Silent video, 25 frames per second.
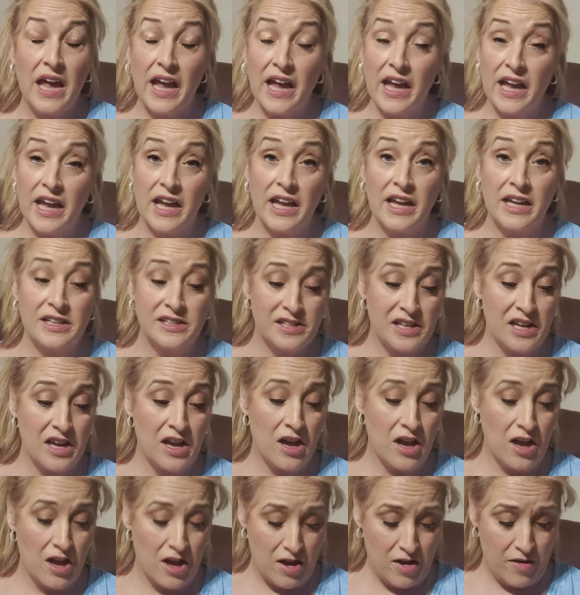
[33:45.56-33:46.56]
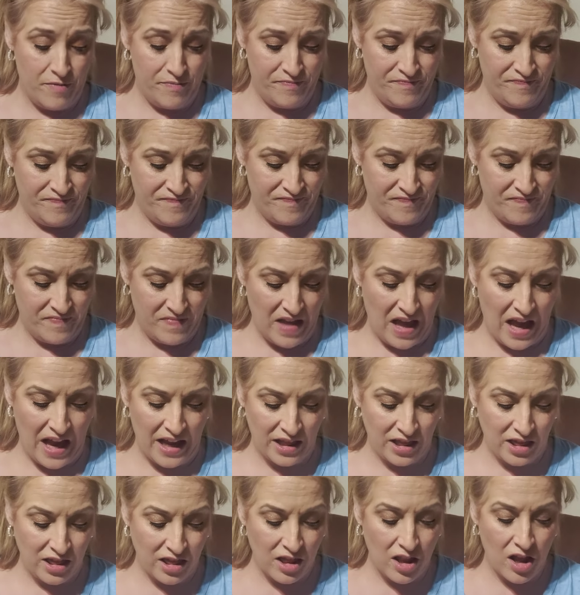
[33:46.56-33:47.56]
And I
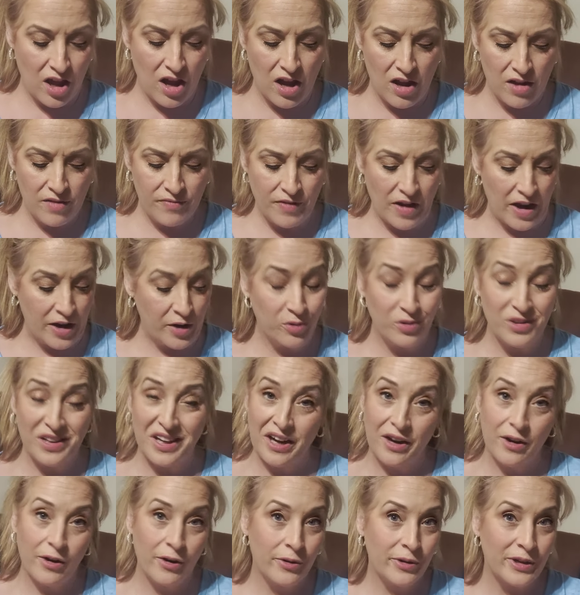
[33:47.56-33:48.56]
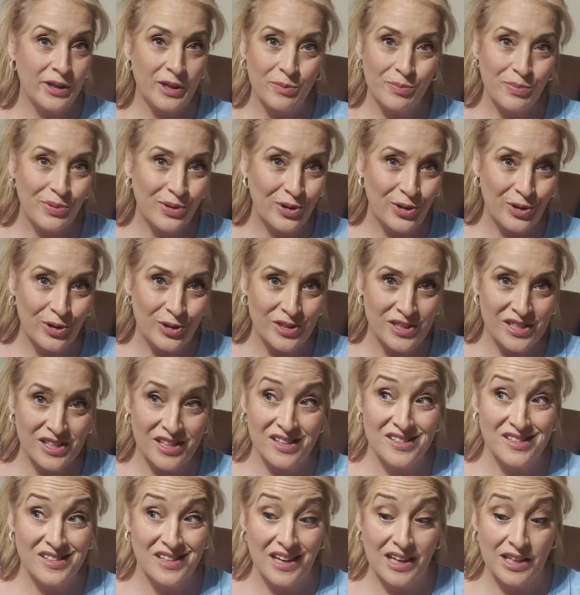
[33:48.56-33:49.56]
don't carry a purse
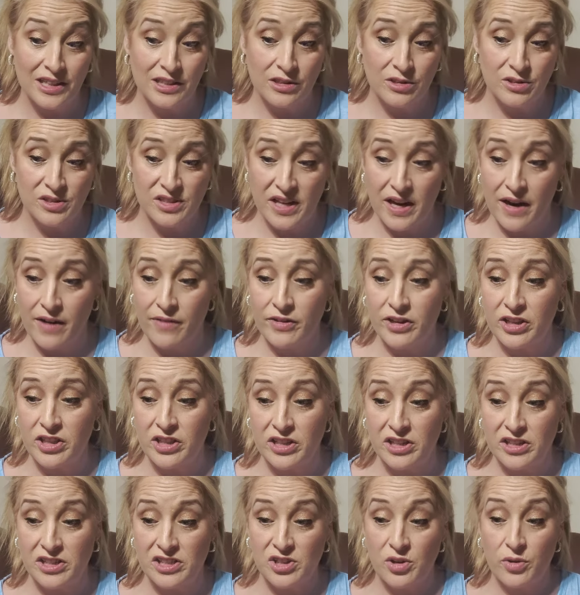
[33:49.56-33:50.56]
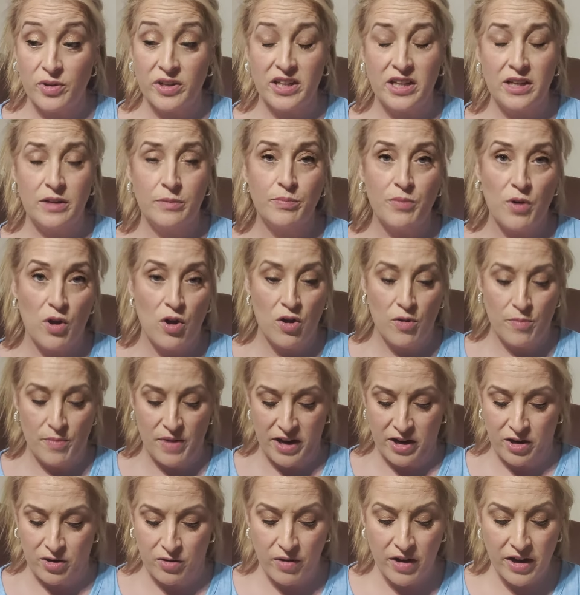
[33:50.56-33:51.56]
because I lose everything. So I keep all
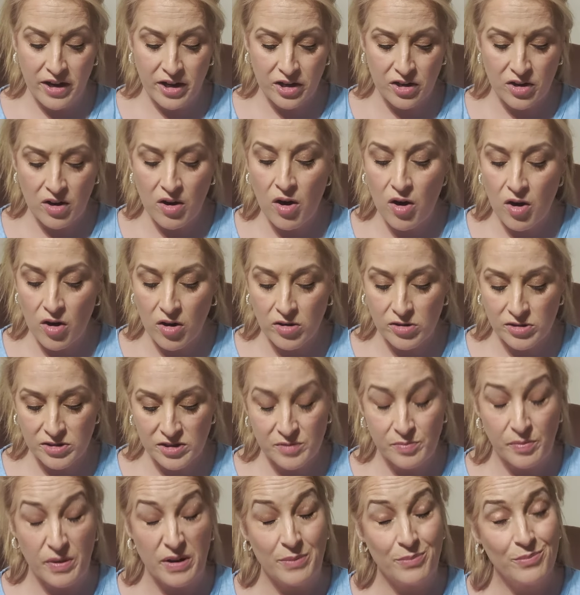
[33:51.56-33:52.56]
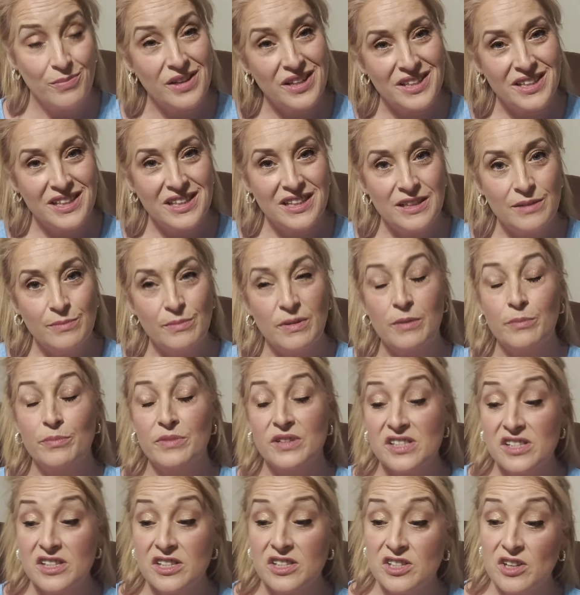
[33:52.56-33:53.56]
my credit cards, my money, my
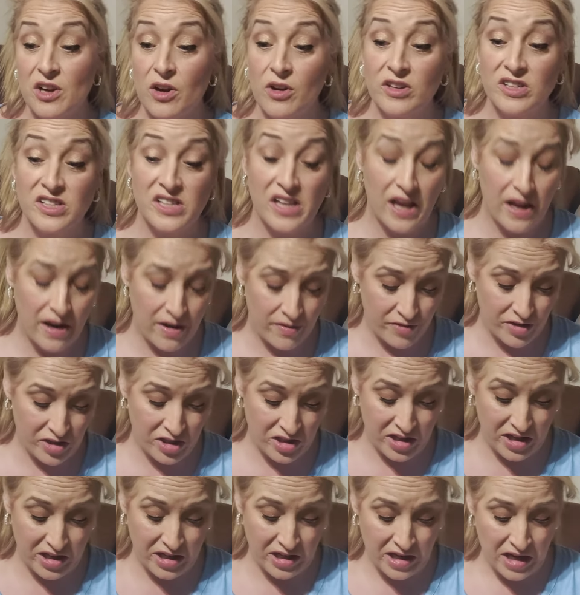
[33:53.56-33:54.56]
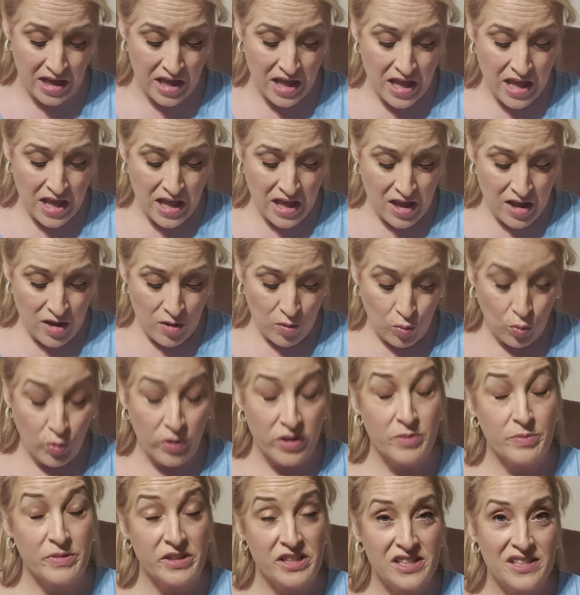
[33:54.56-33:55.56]
business cards, everything
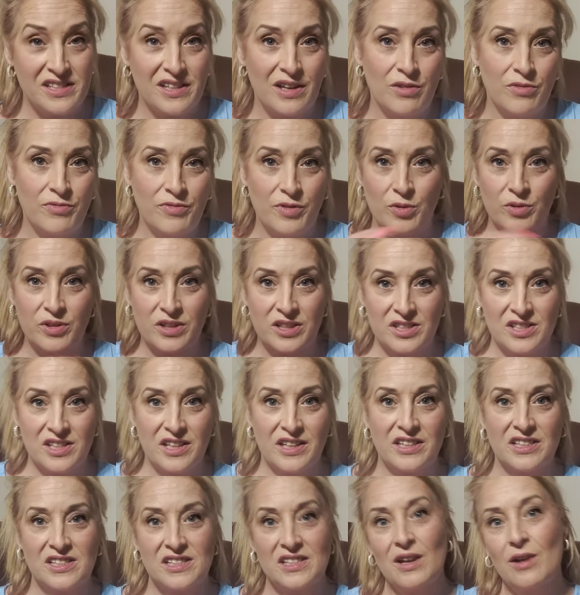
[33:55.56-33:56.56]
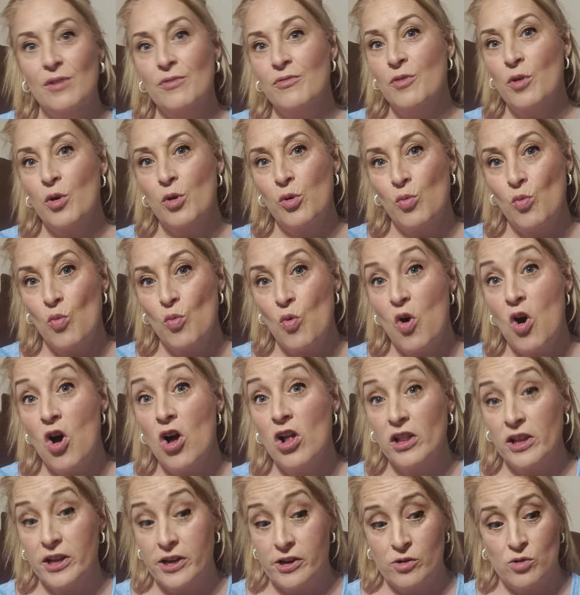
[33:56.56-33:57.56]
with my cell phone. It's like a cell phone
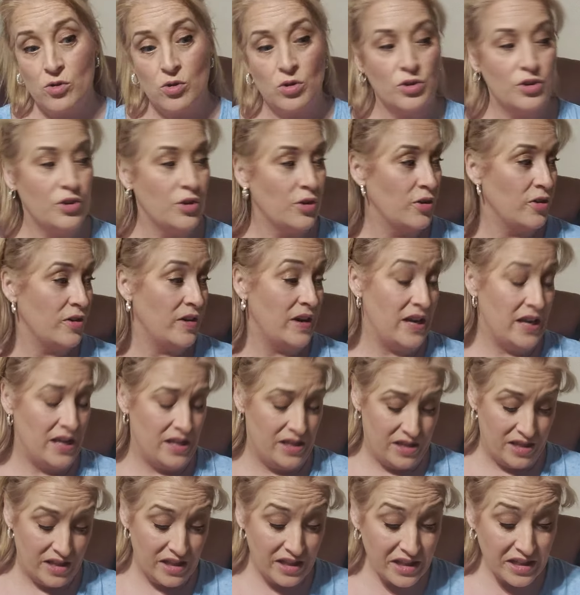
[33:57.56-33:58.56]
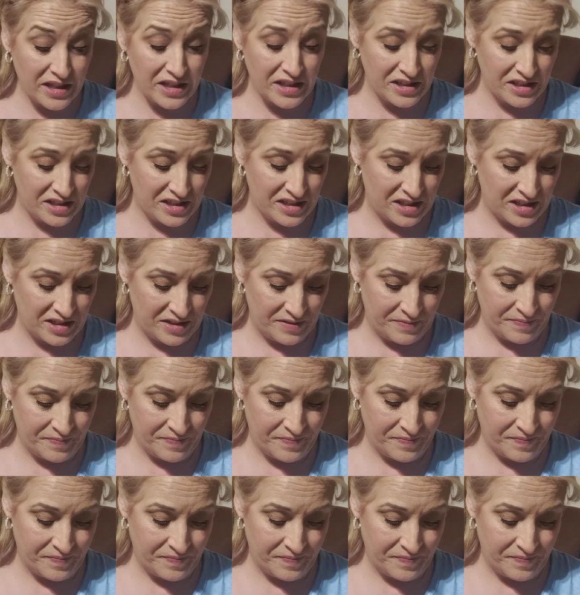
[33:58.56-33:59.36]
wallet holder. And this